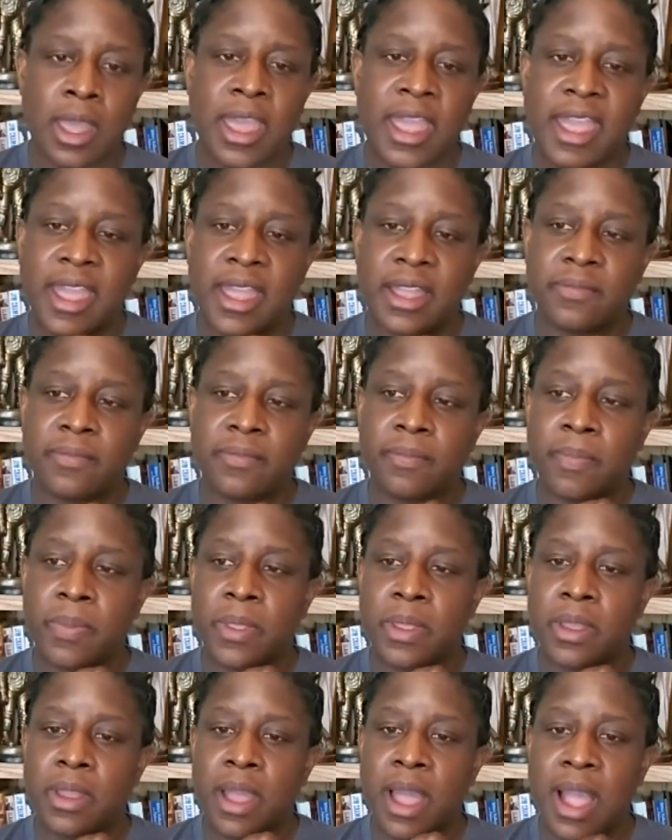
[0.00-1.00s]
And
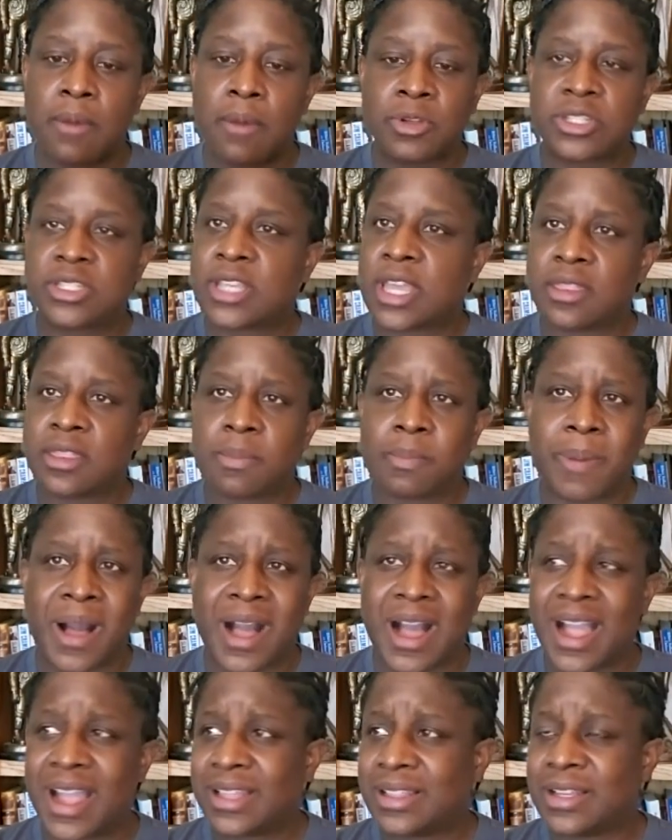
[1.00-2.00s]
I would say the
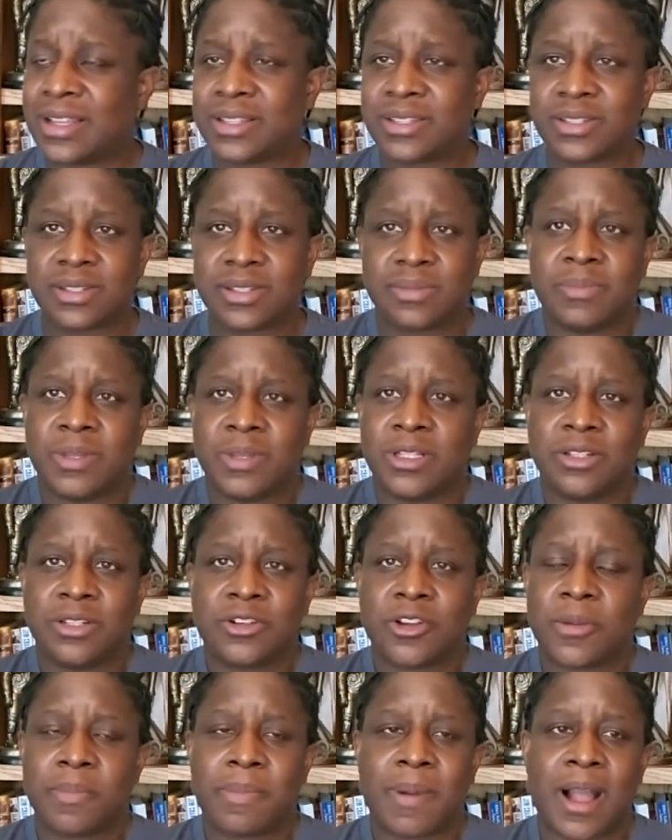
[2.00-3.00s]
pilots,
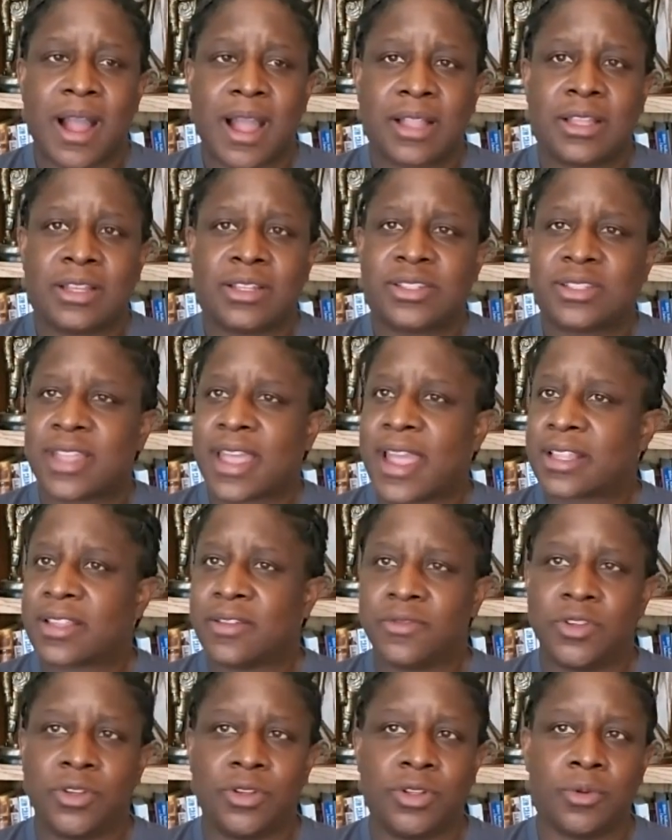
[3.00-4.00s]
military pilots, the
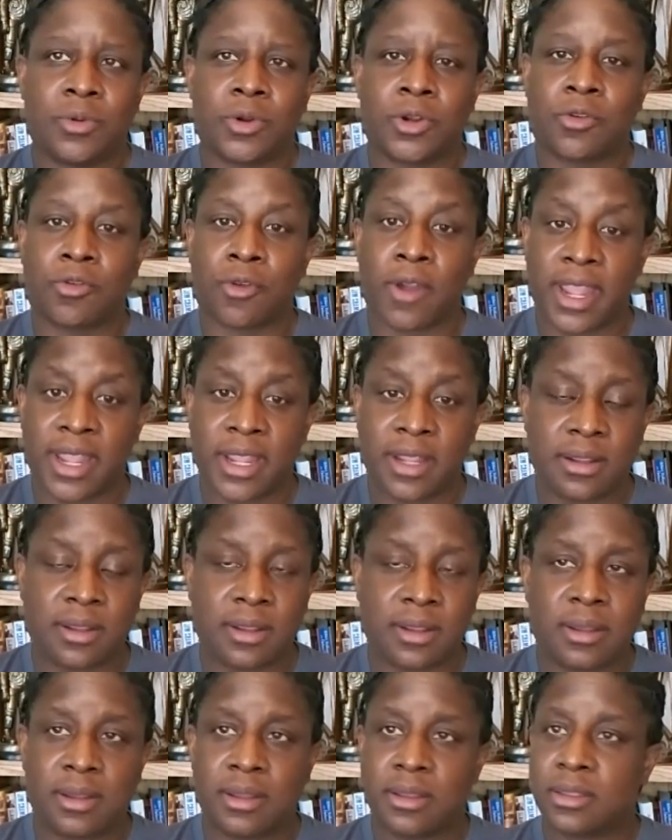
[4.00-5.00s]
active duty were great.
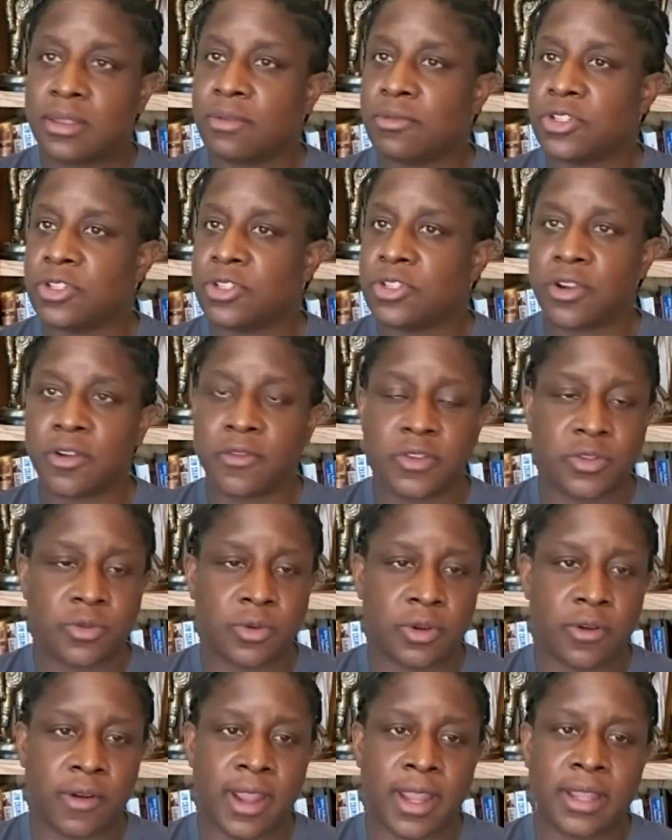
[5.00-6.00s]
The reservists were
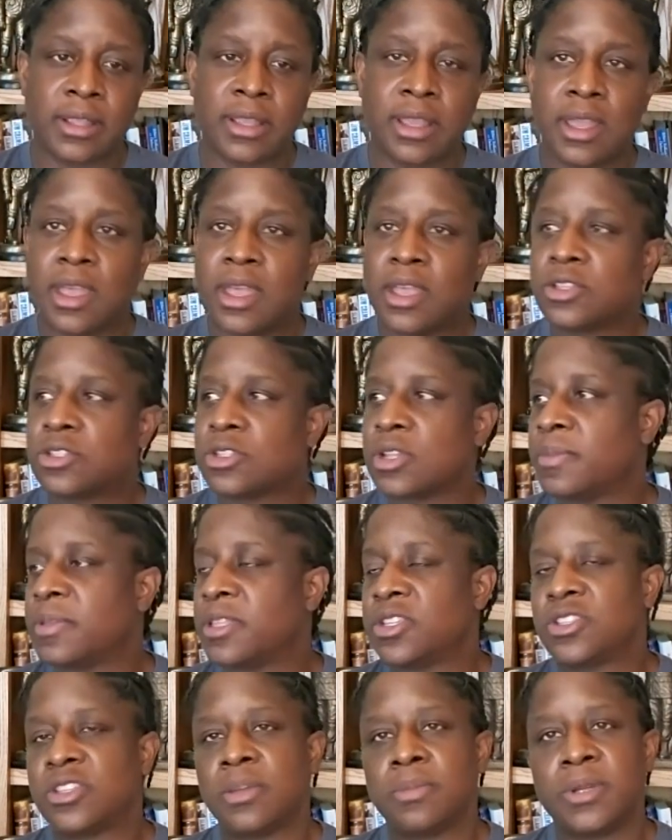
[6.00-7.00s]
great. Some of the
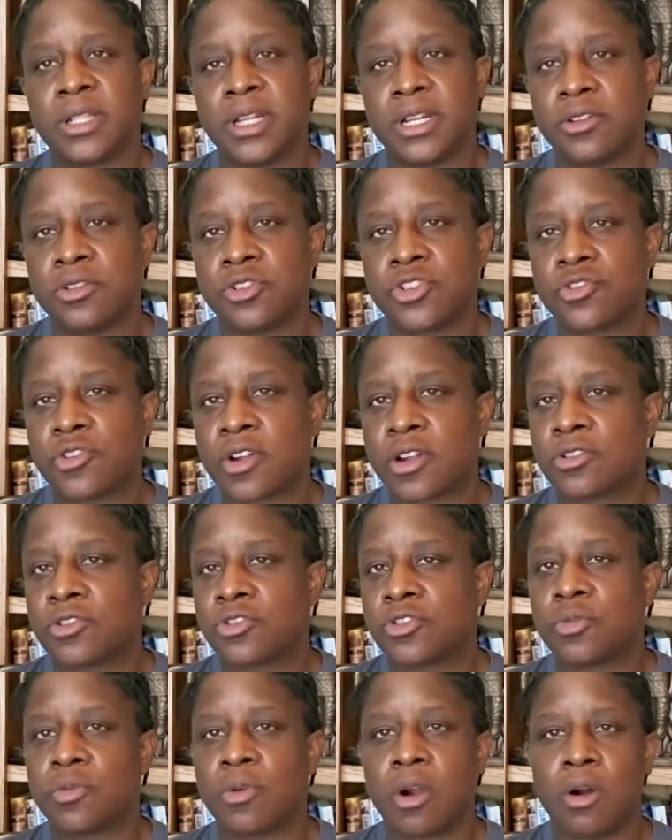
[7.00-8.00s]
simulator instructors
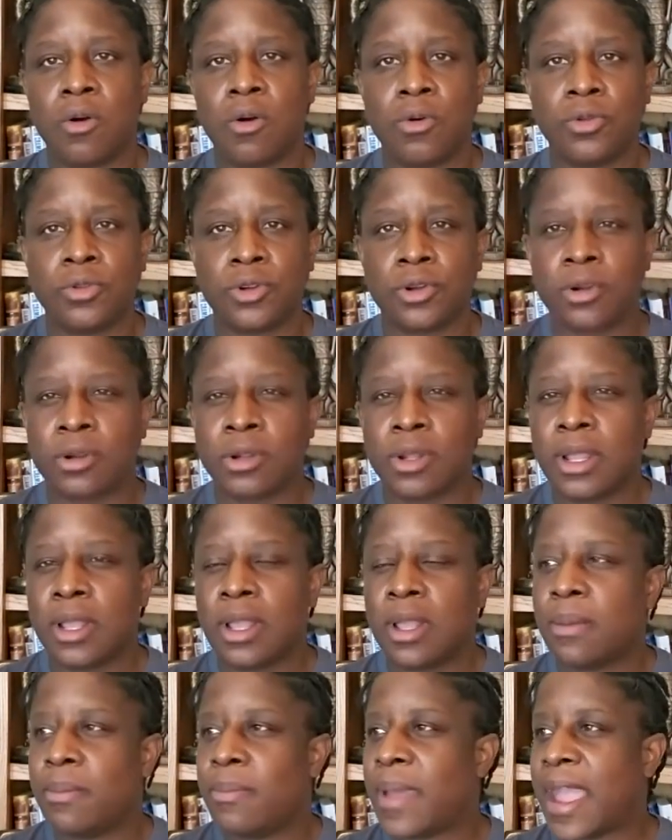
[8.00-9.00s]
who were older
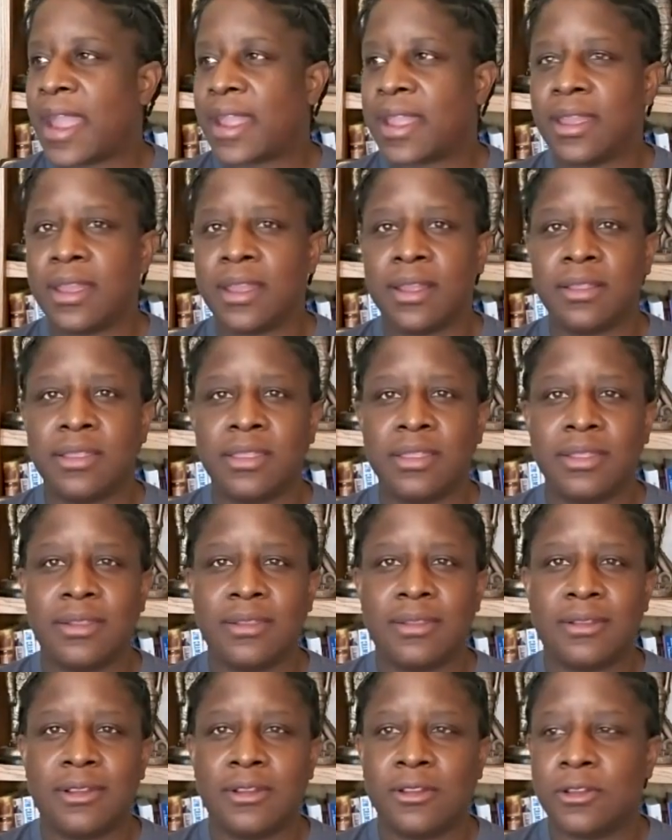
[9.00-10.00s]
back in
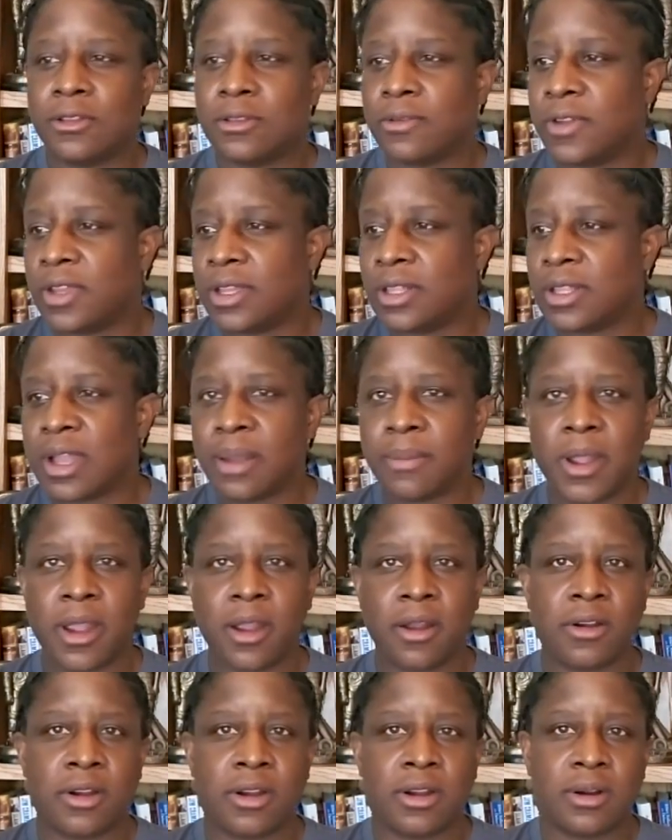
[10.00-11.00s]
you know the Vietnam
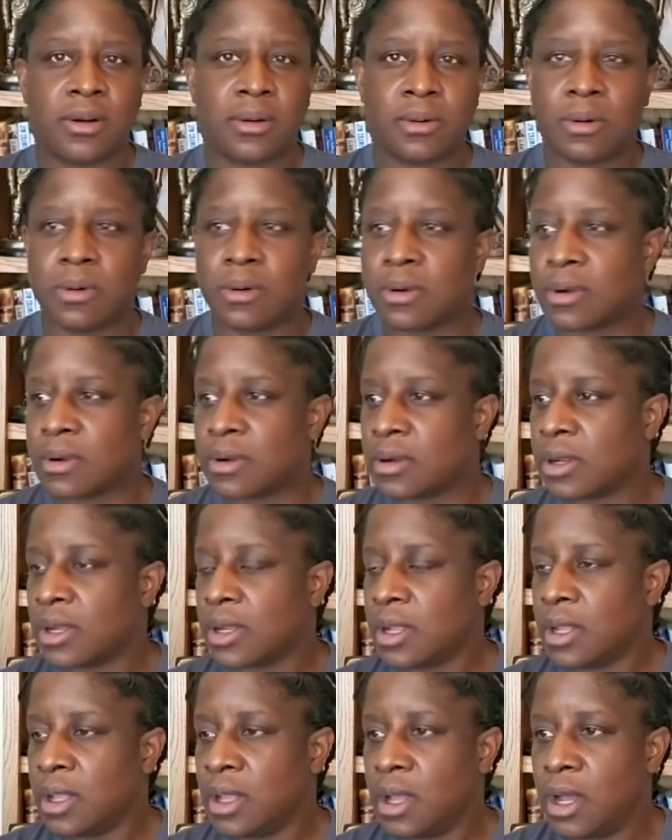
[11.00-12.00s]
era or
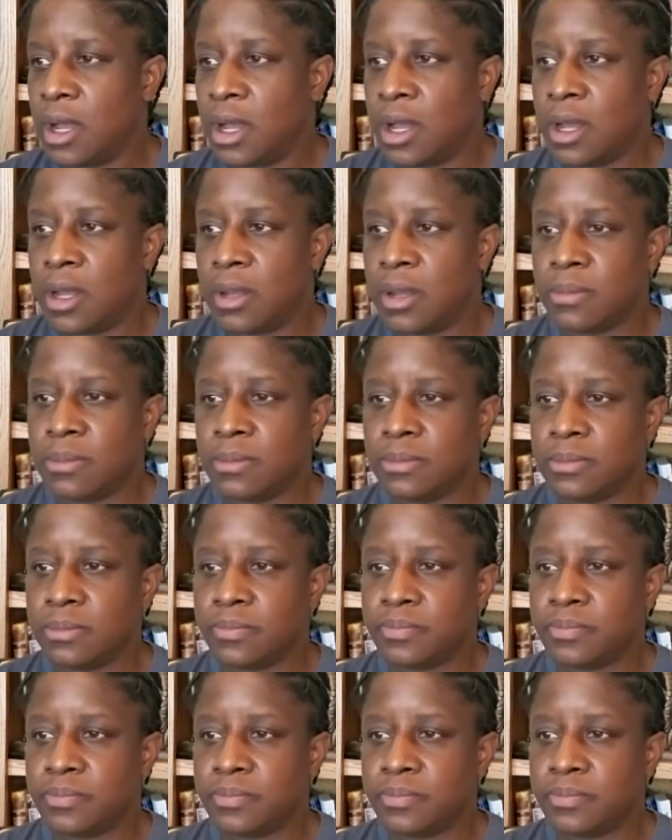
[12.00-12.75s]
um,